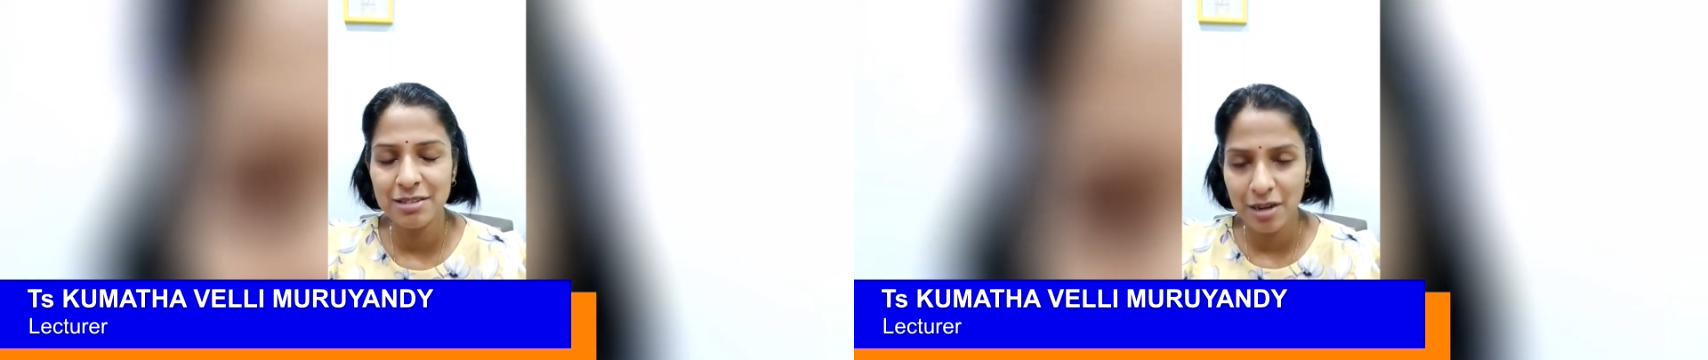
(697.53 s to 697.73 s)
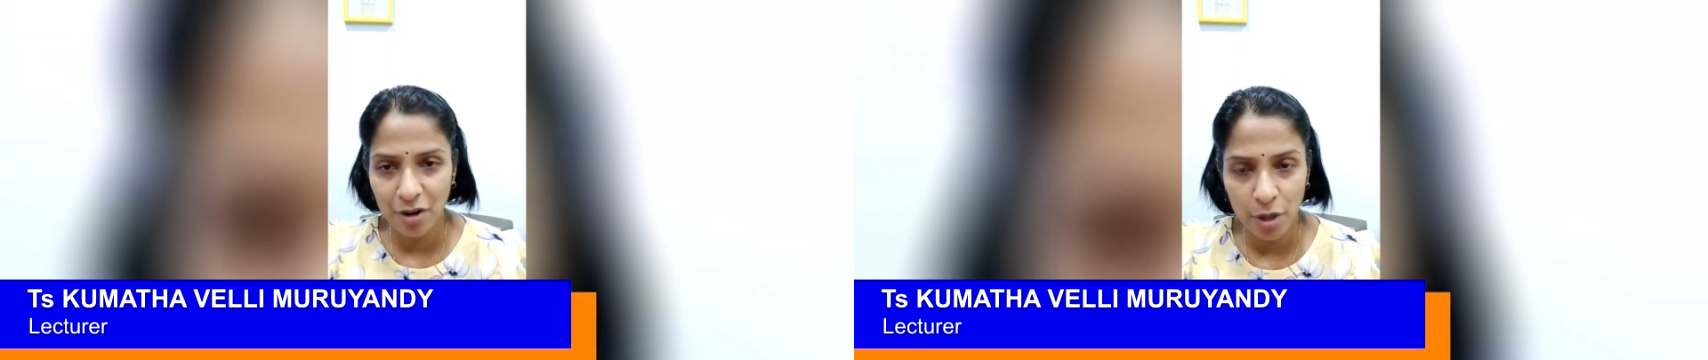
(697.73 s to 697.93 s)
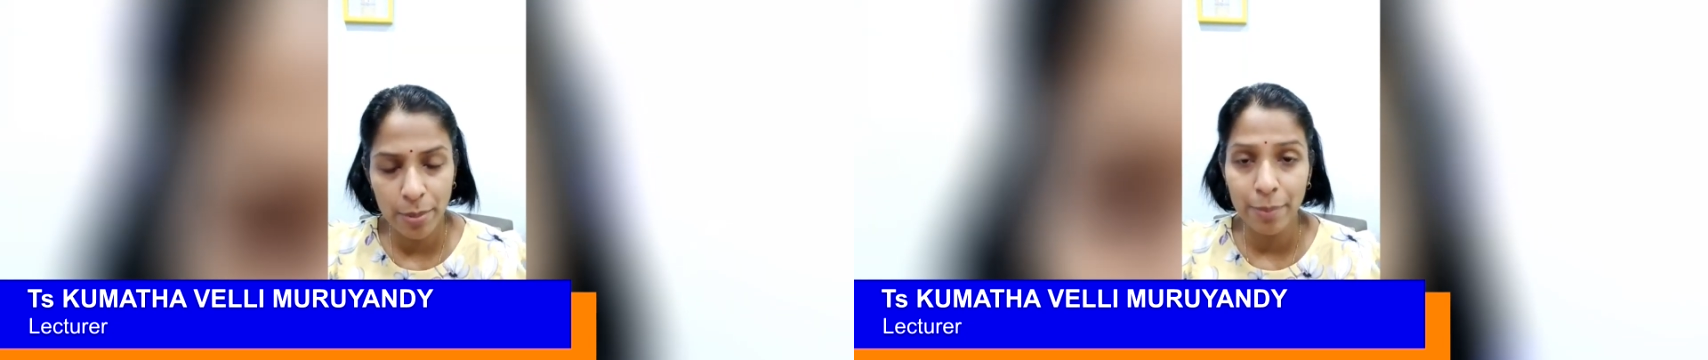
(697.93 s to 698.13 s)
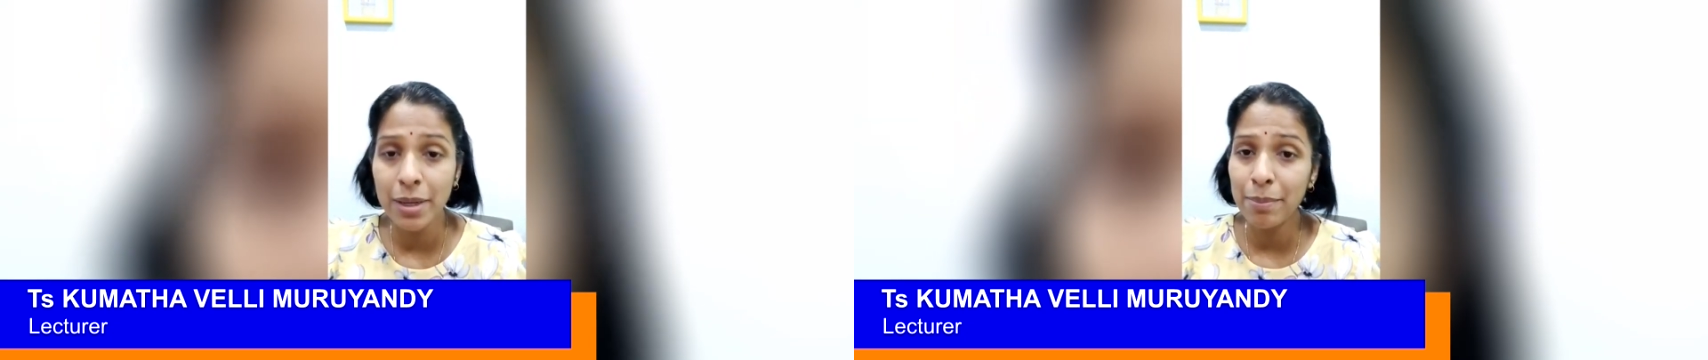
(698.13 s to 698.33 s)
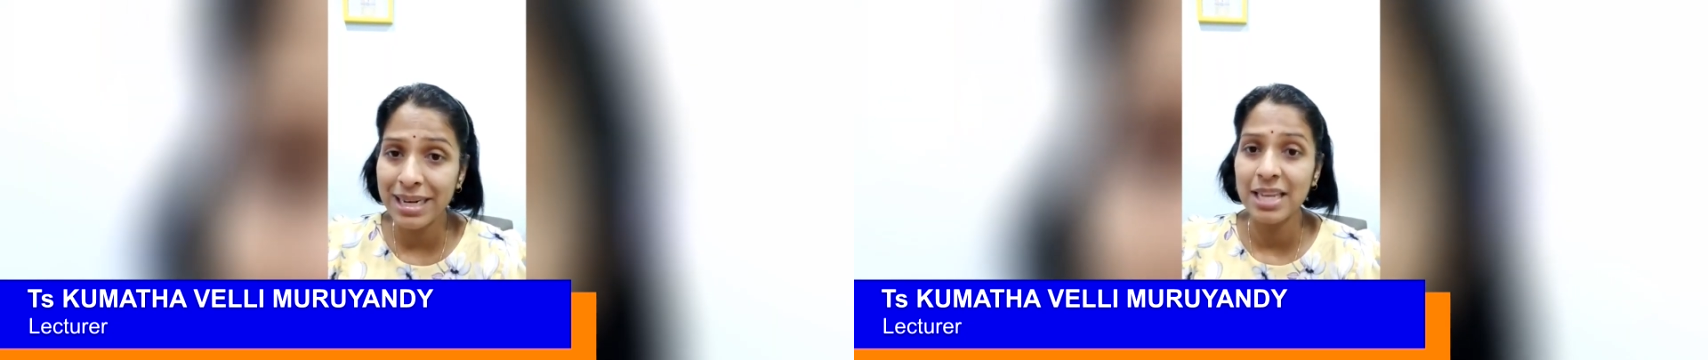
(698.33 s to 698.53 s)

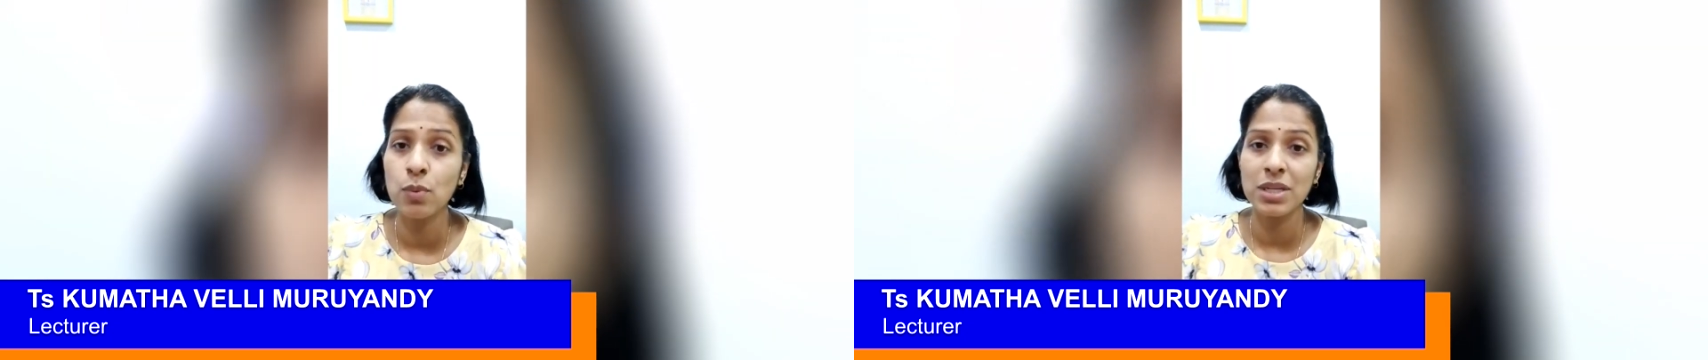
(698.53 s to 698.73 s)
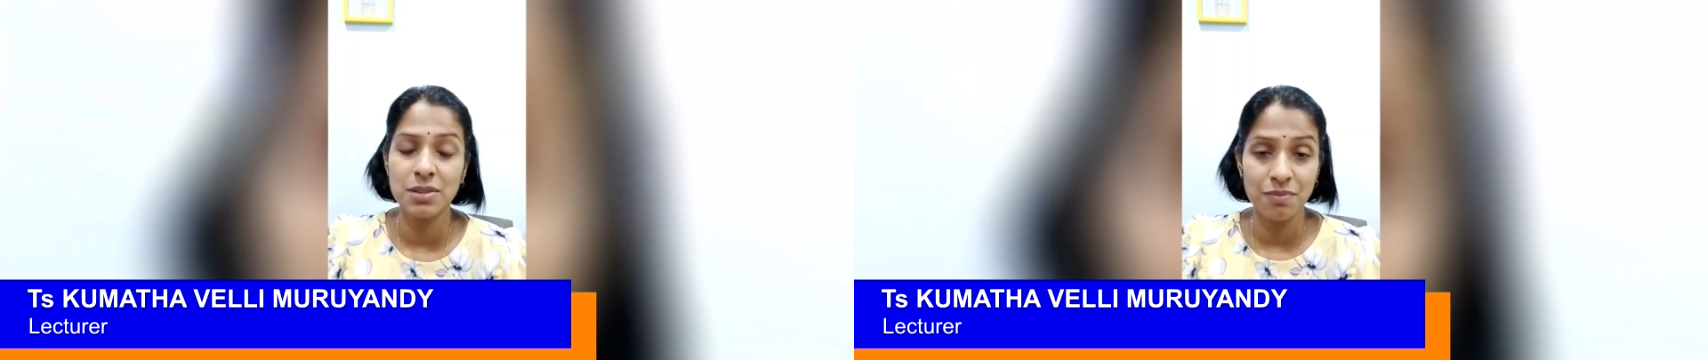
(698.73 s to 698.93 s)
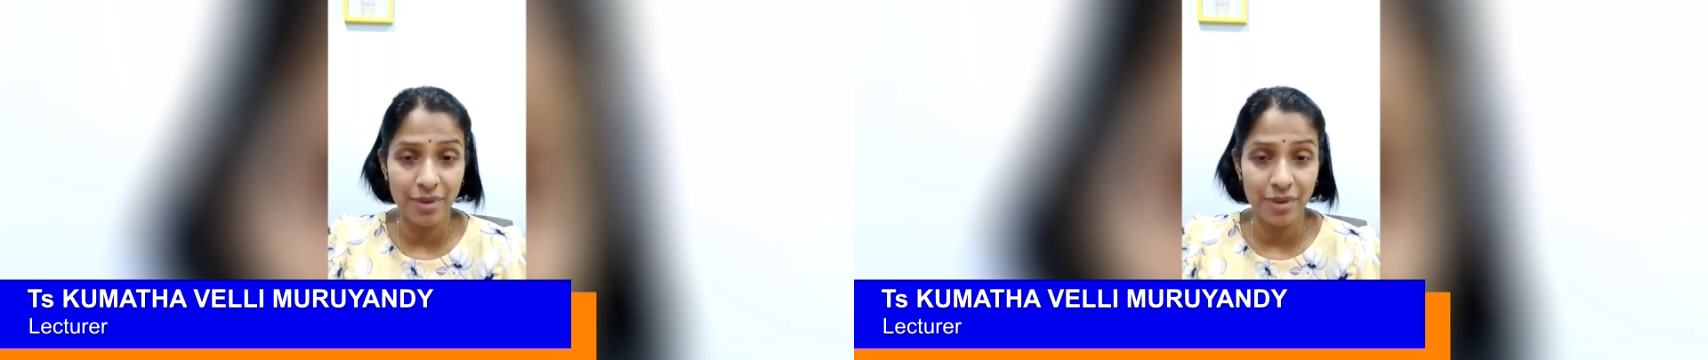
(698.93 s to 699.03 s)
but it was